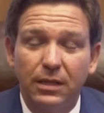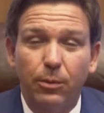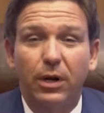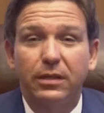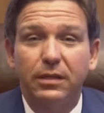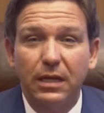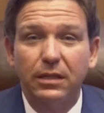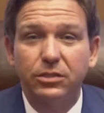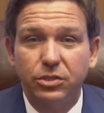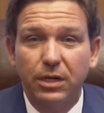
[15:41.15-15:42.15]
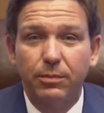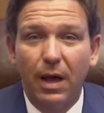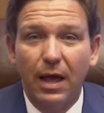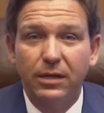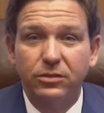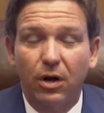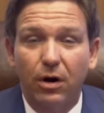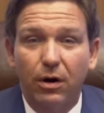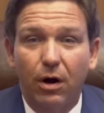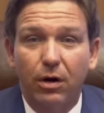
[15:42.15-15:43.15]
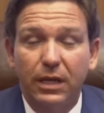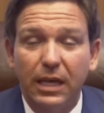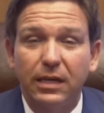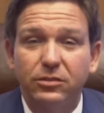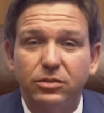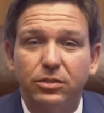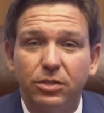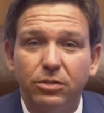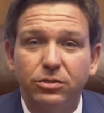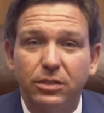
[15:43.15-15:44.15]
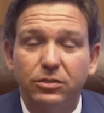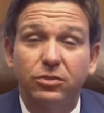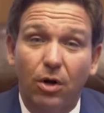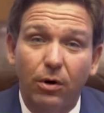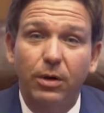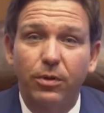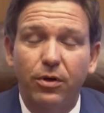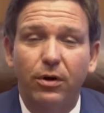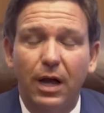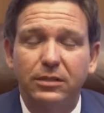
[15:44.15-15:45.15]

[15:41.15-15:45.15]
They want to delegitimize our key institutions, starting with our